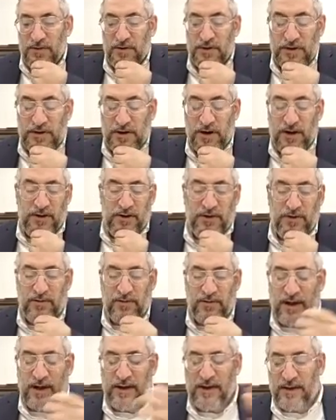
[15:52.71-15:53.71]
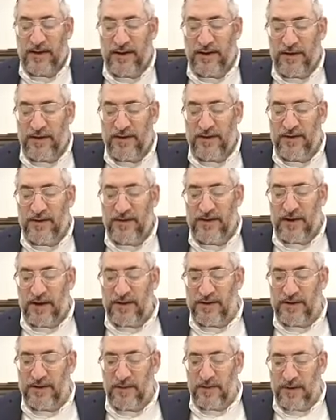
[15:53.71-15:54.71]
That you decide you don't like it, you're
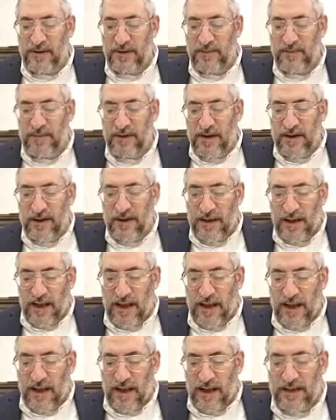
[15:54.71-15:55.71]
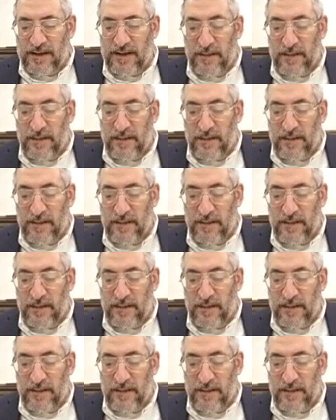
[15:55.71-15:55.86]
disgusted with him? Are